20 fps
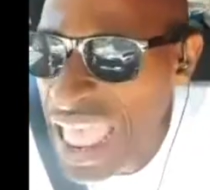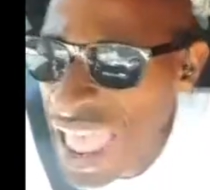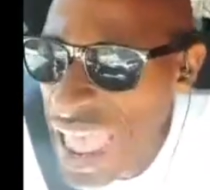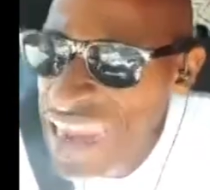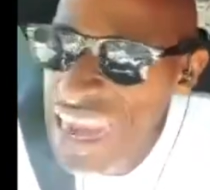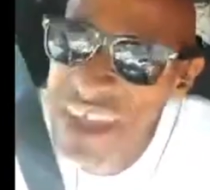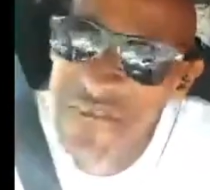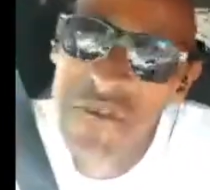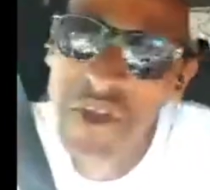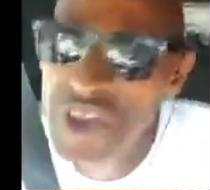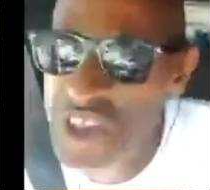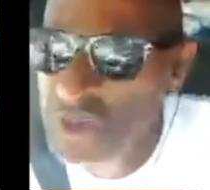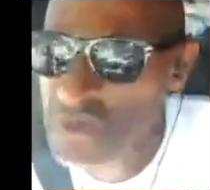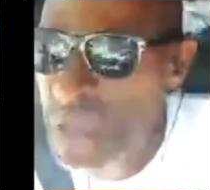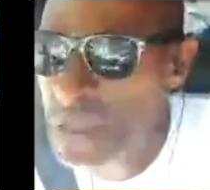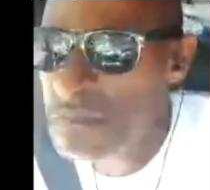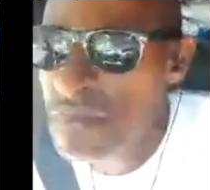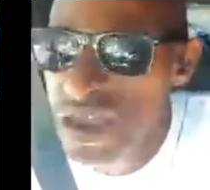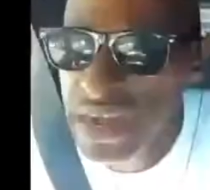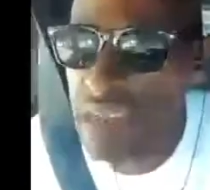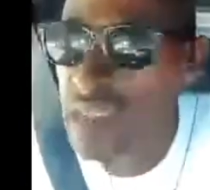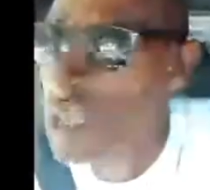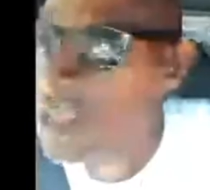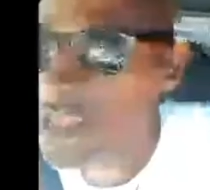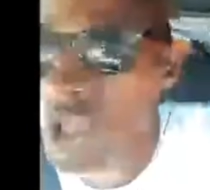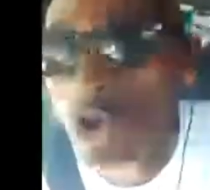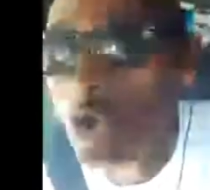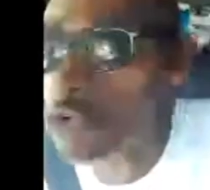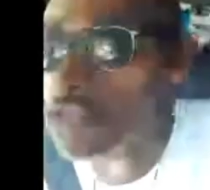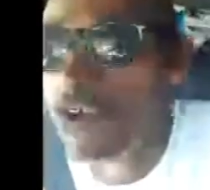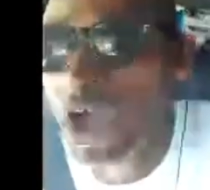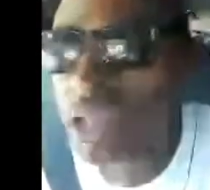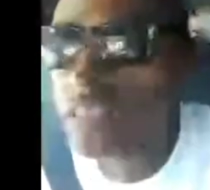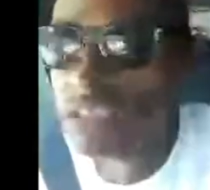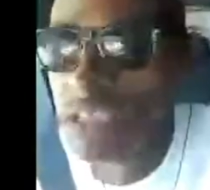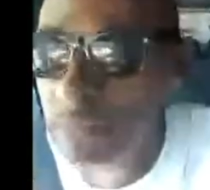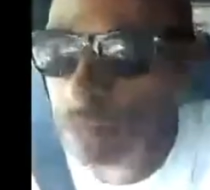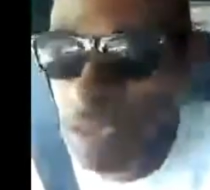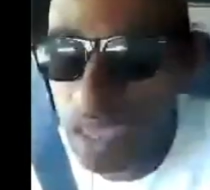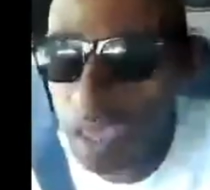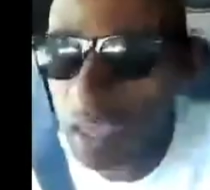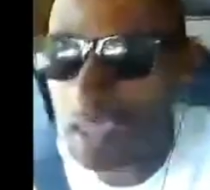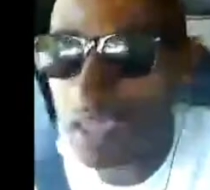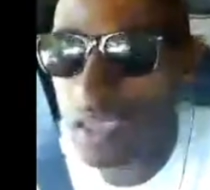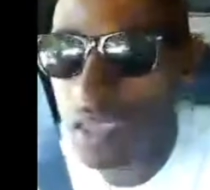and I've lost my money. Don't cry to me.